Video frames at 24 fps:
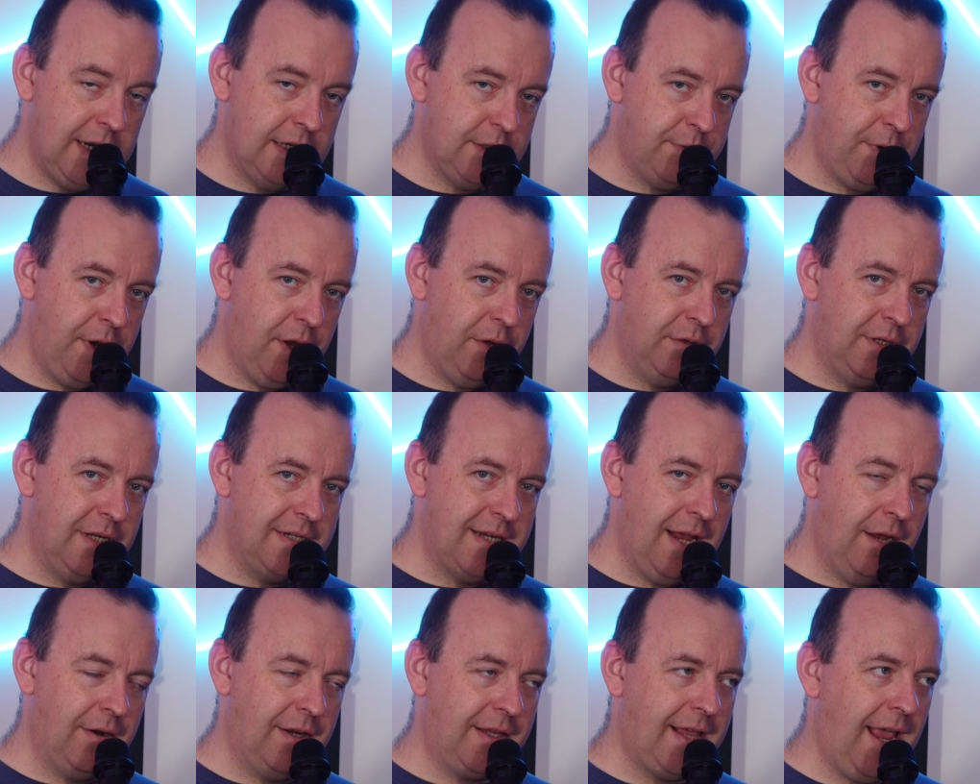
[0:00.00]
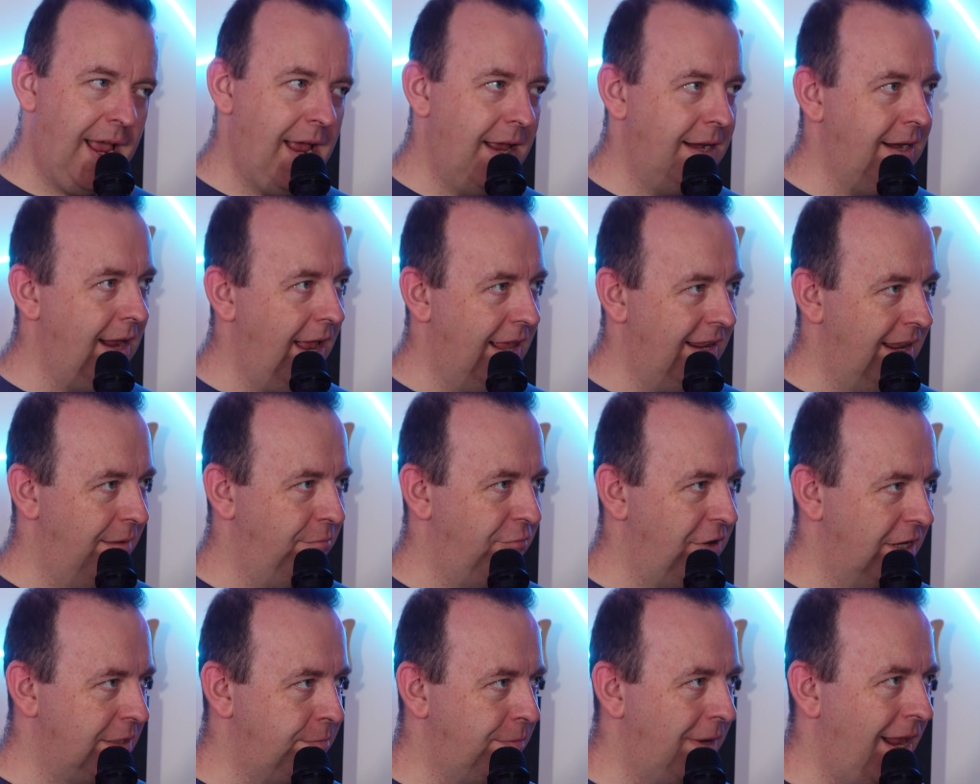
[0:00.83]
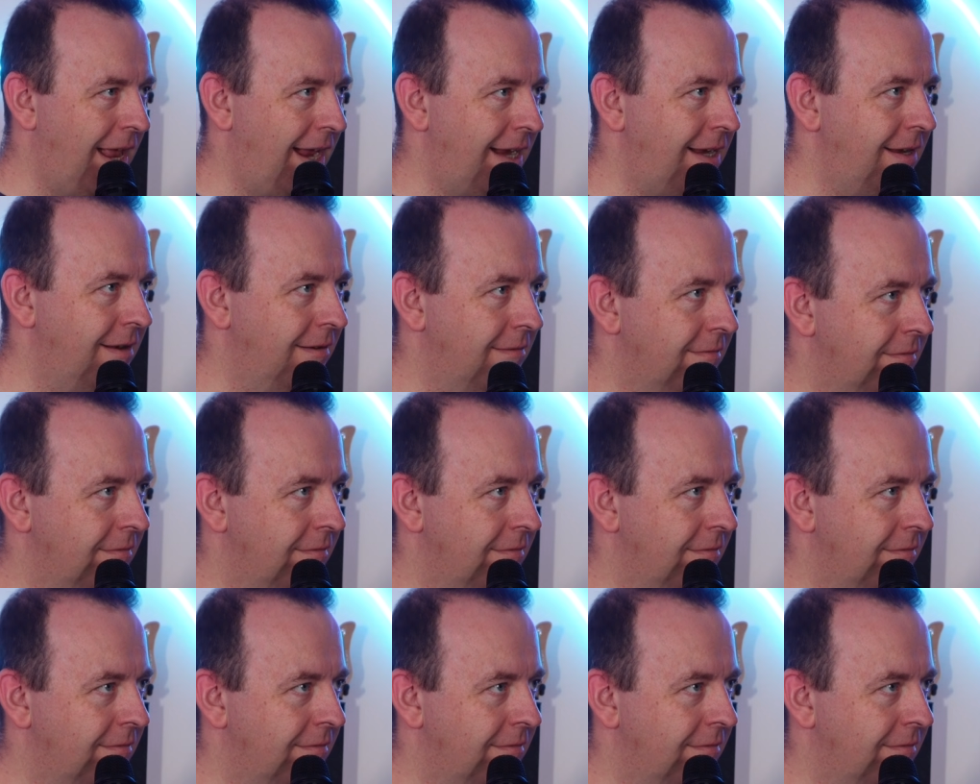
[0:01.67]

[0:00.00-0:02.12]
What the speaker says: as we hold it down again and then press play,